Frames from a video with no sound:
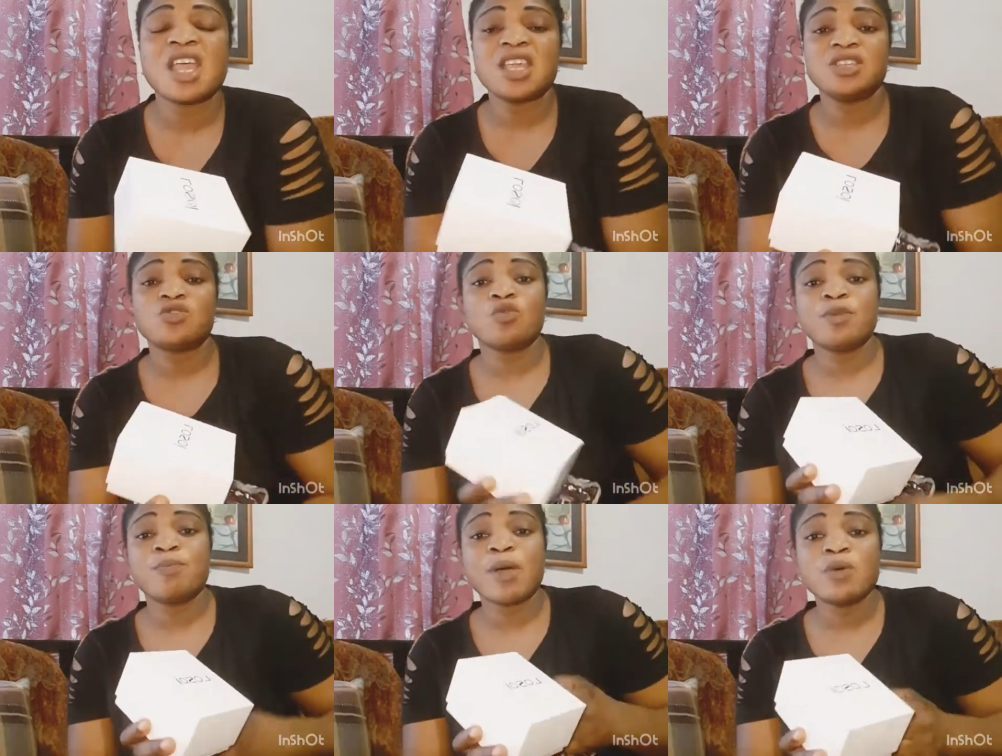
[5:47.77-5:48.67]
it will
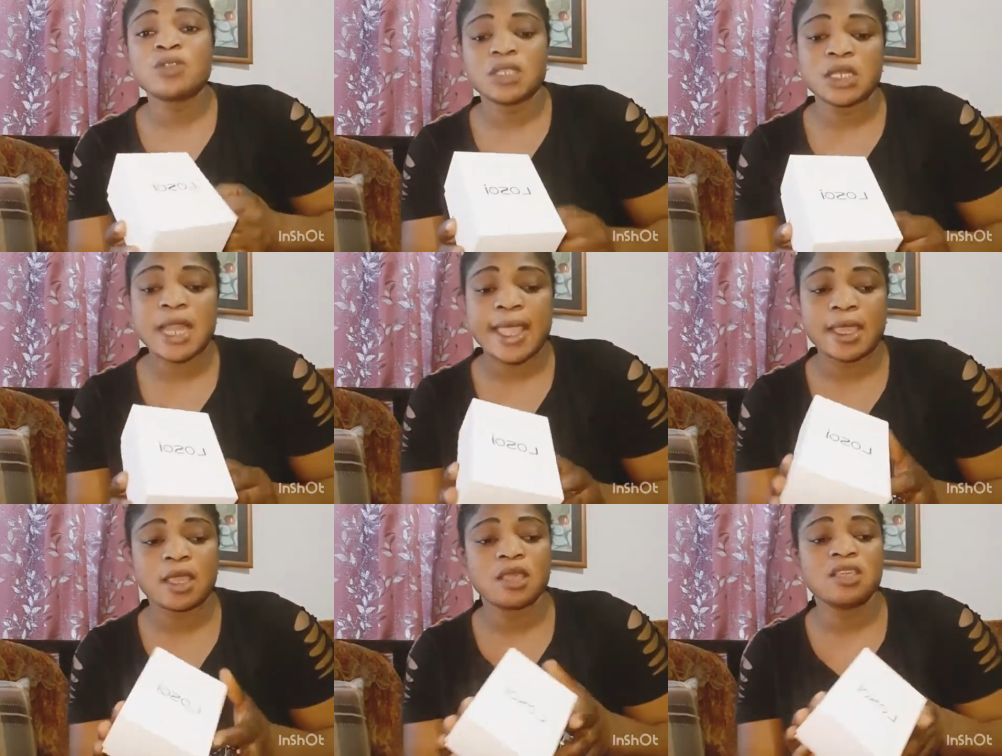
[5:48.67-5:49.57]
be bouncing,
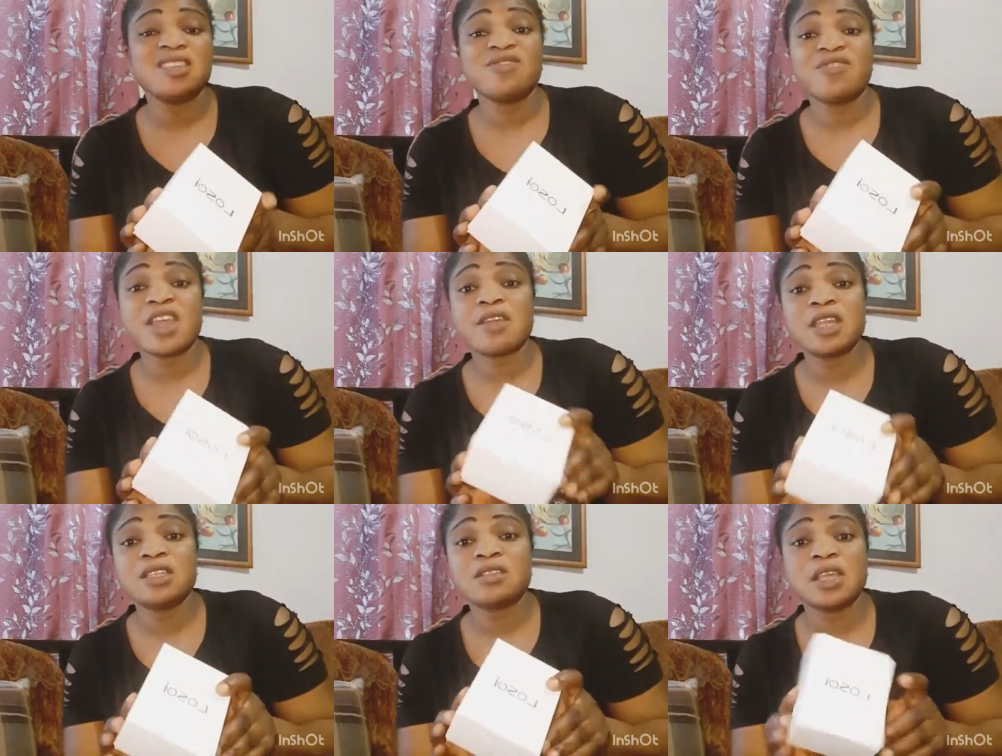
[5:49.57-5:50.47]
like,
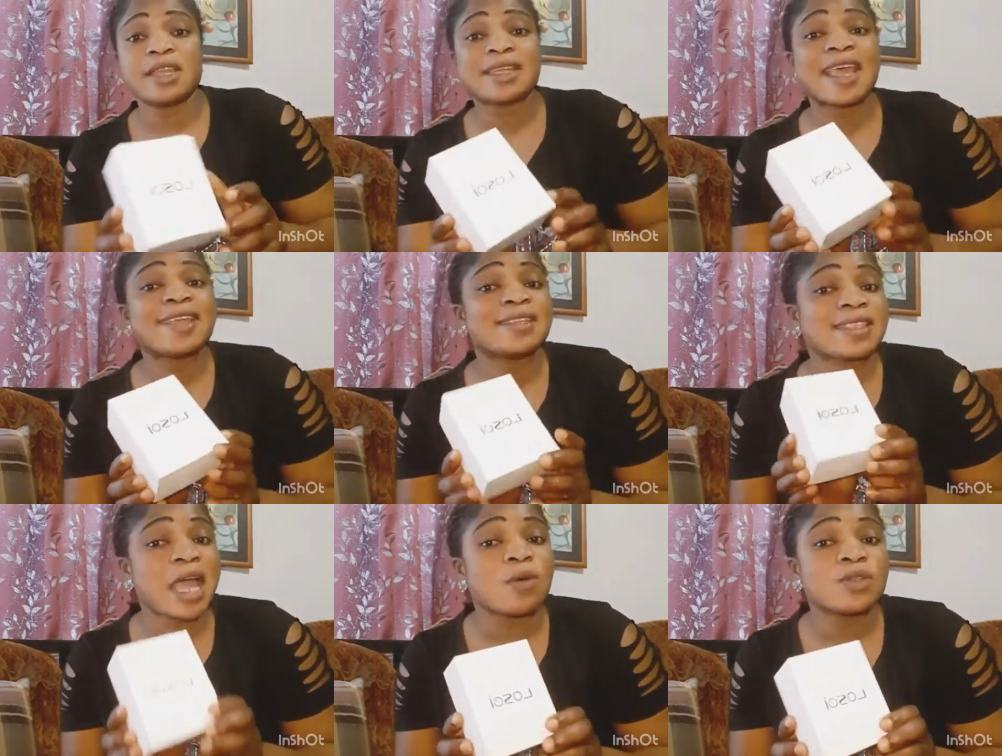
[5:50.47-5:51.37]
very nice
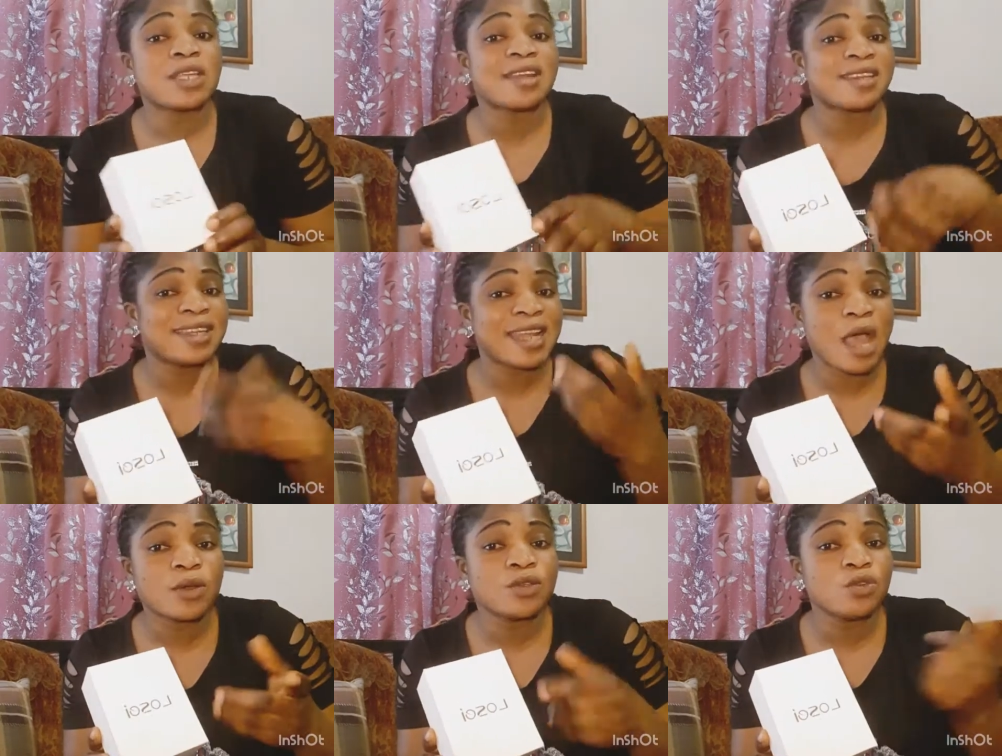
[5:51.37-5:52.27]
sound and
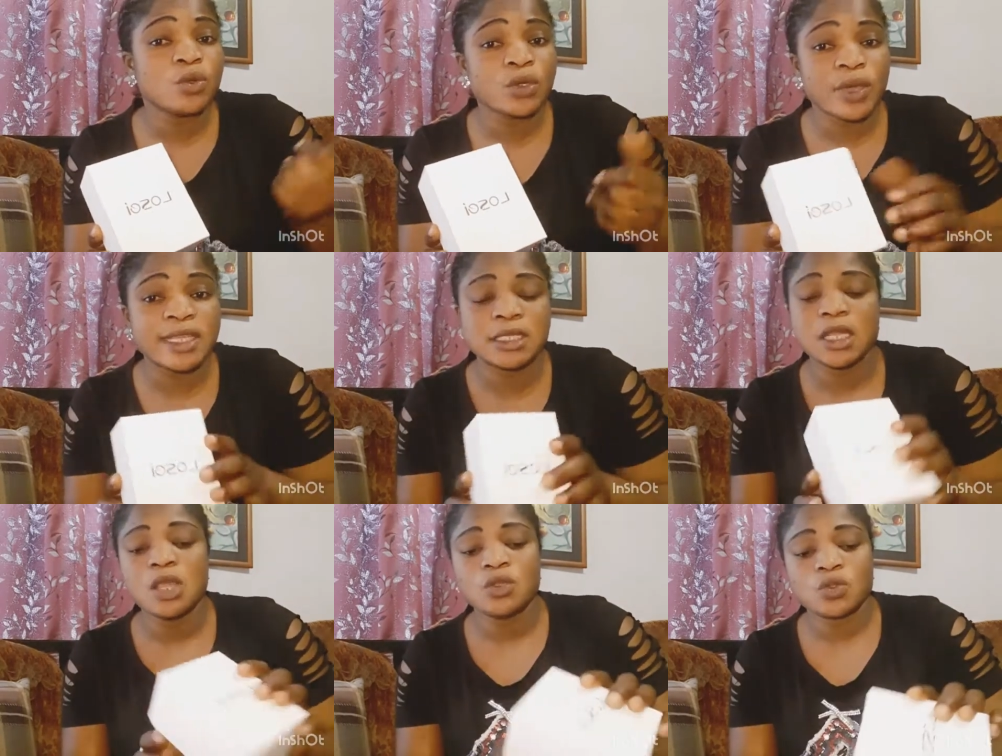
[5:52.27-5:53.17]
loud, no noise.
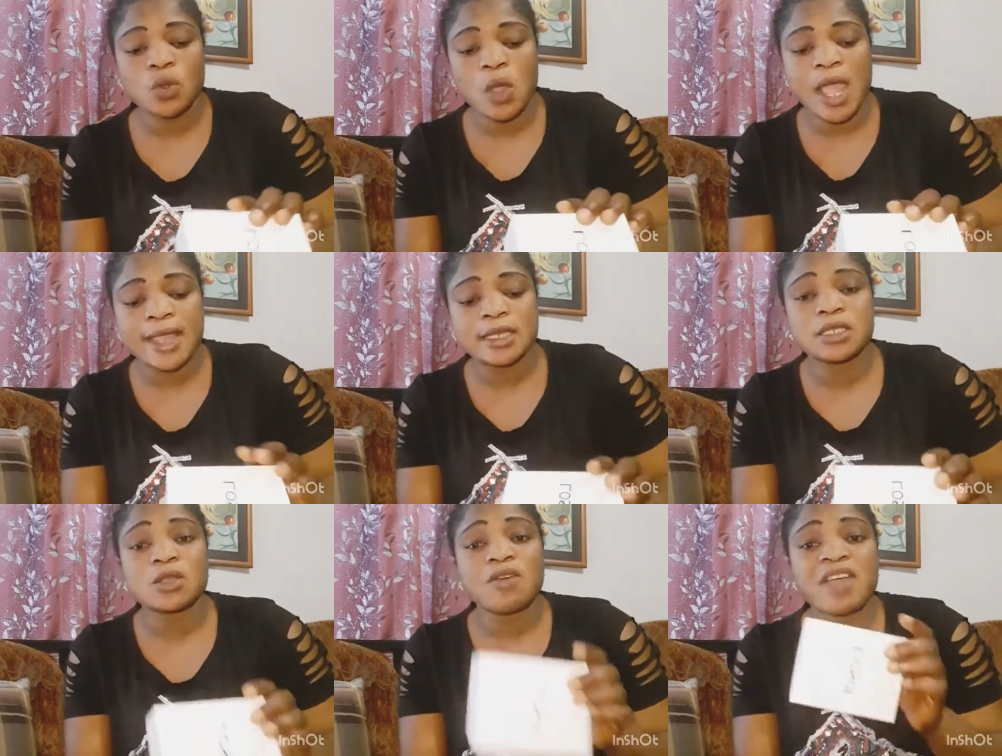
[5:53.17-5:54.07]
So I
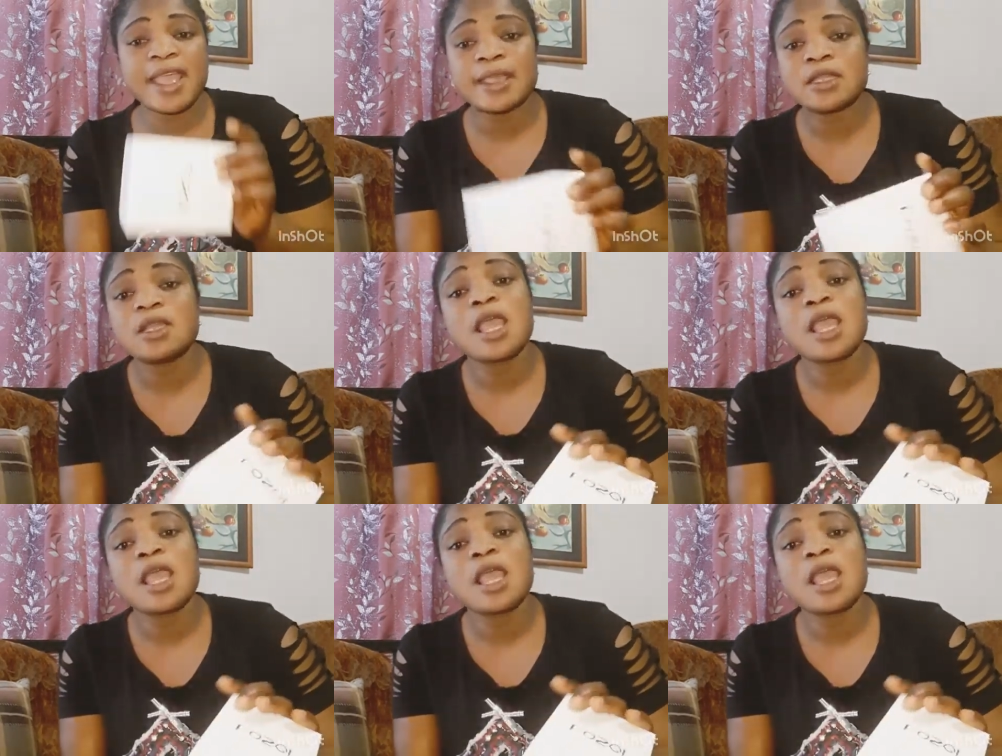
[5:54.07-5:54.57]
discovered it.